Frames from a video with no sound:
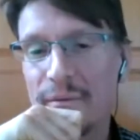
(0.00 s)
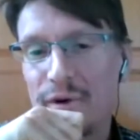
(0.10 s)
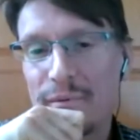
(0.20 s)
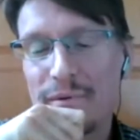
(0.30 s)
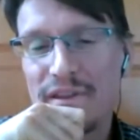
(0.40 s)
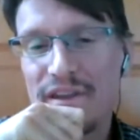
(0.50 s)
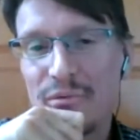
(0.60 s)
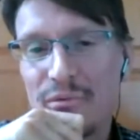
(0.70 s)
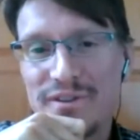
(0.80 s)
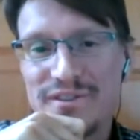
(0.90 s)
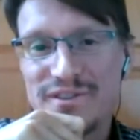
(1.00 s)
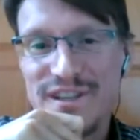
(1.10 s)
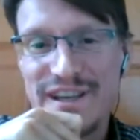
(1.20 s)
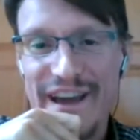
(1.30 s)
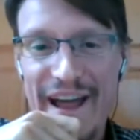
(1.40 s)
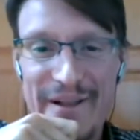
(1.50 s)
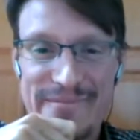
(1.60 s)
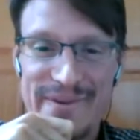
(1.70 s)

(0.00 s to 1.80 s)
Yeah, probably they wouldn't seek help